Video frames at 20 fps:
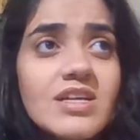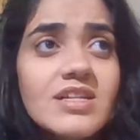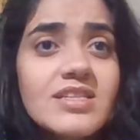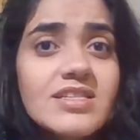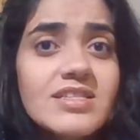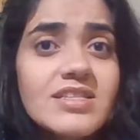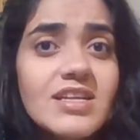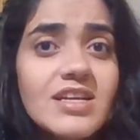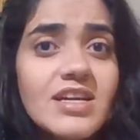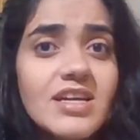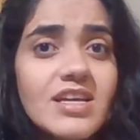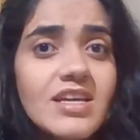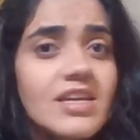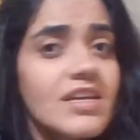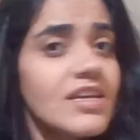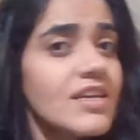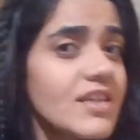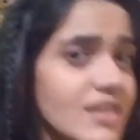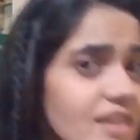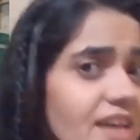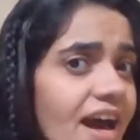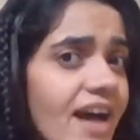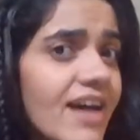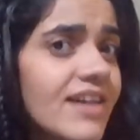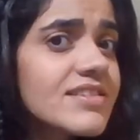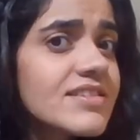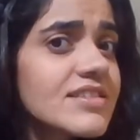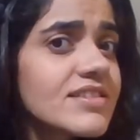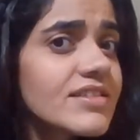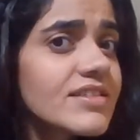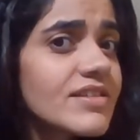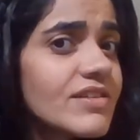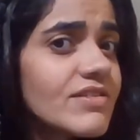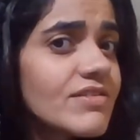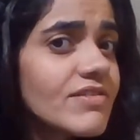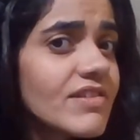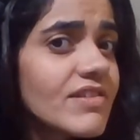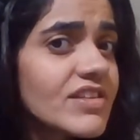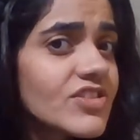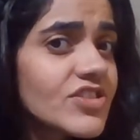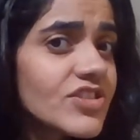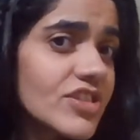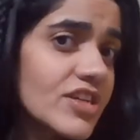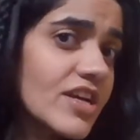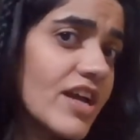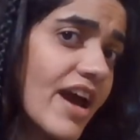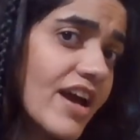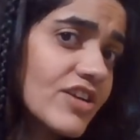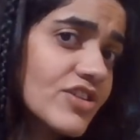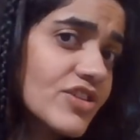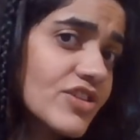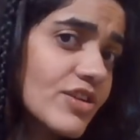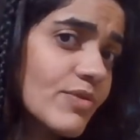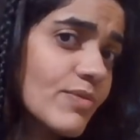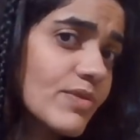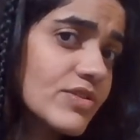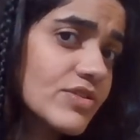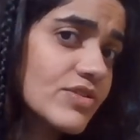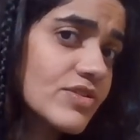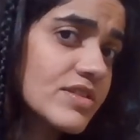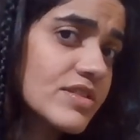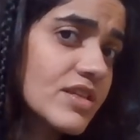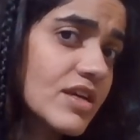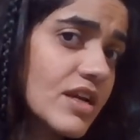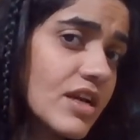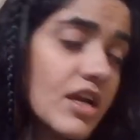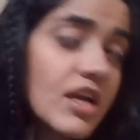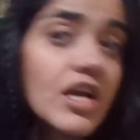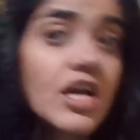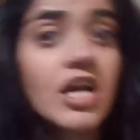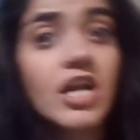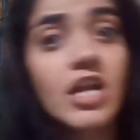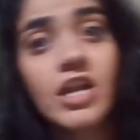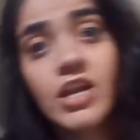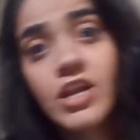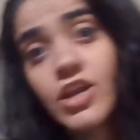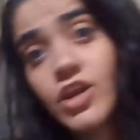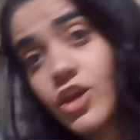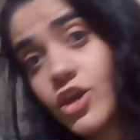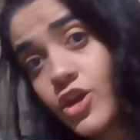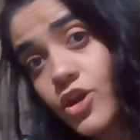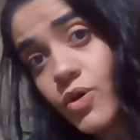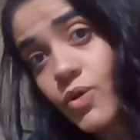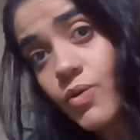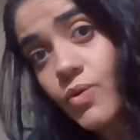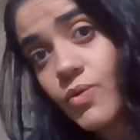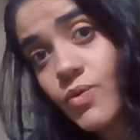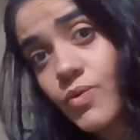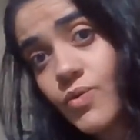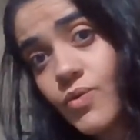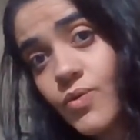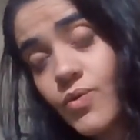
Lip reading: say yes when she actually wants to say no.